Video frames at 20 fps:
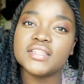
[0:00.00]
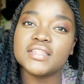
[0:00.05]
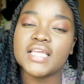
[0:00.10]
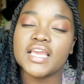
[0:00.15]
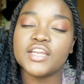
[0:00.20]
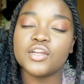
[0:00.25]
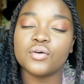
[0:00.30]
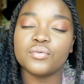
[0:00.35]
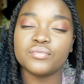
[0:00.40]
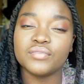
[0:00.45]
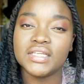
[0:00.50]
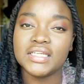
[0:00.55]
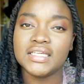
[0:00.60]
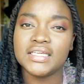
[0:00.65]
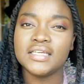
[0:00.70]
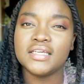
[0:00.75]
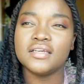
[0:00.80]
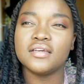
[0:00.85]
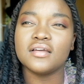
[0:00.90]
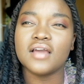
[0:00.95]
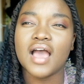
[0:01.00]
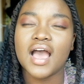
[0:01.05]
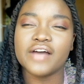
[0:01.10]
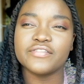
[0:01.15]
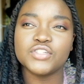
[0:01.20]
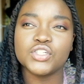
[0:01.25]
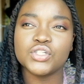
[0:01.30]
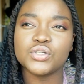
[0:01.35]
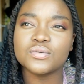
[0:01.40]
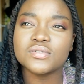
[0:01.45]
They don't really have
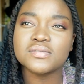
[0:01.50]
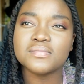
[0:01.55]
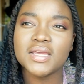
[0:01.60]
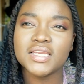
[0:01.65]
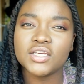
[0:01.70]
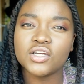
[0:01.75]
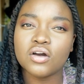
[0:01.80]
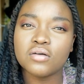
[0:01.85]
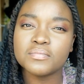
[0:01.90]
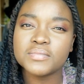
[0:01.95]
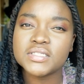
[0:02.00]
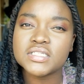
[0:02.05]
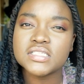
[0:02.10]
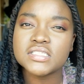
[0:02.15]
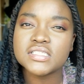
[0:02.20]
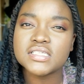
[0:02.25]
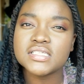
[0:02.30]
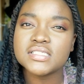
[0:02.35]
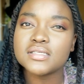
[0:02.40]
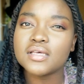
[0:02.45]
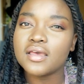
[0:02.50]
to do as many competencies,